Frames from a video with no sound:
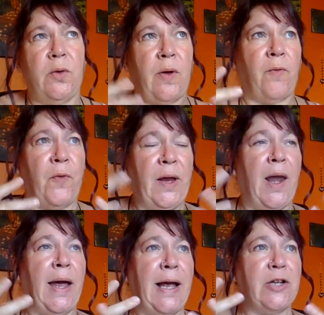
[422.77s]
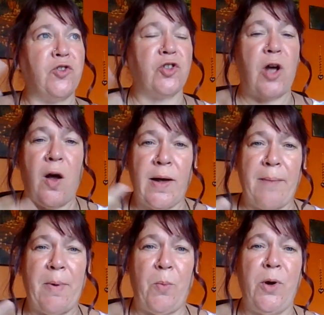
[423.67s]
I feel like I just can't
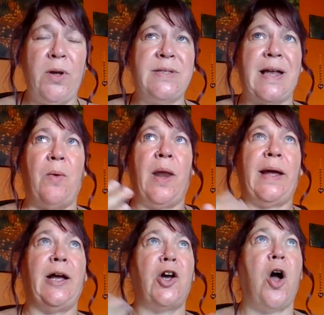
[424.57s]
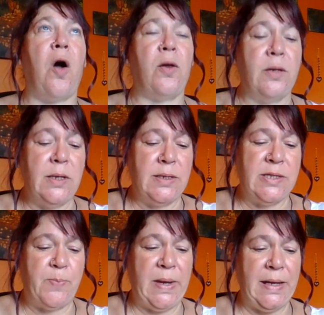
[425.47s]
get my words out, like I can't
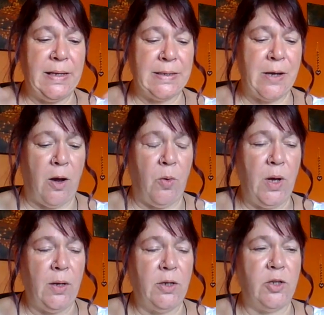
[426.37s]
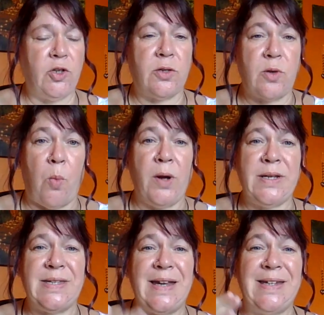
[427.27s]
speak. So I want to
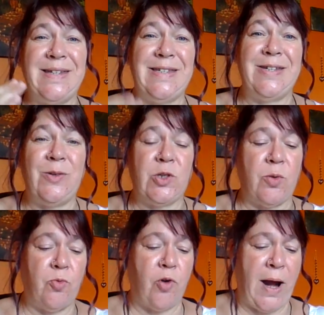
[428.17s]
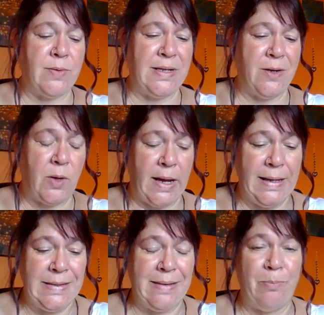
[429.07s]
say to do some grounding, okay?
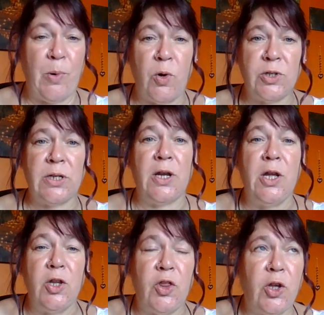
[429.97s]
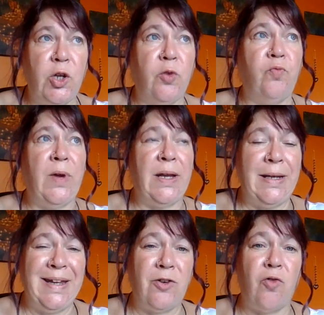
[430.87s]
It's important that you
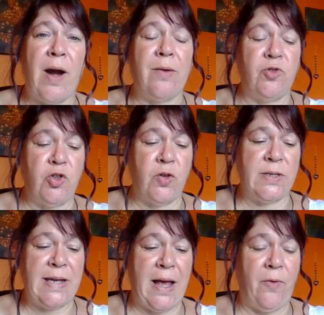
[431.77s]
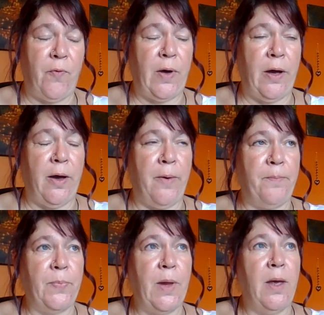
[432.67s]
really ground yourself and
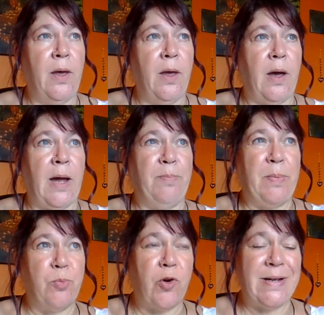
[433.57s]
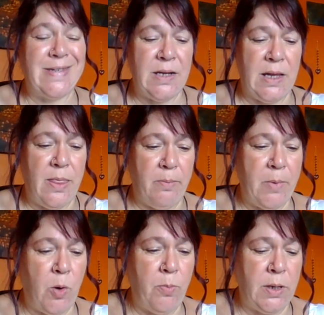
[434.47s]
be present in the
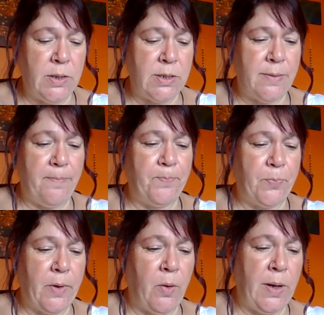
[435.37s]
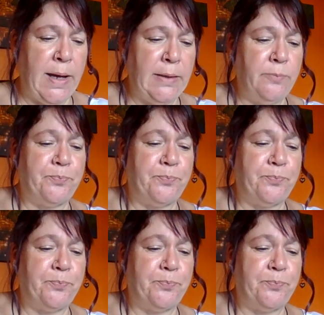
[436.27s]
moment, okay?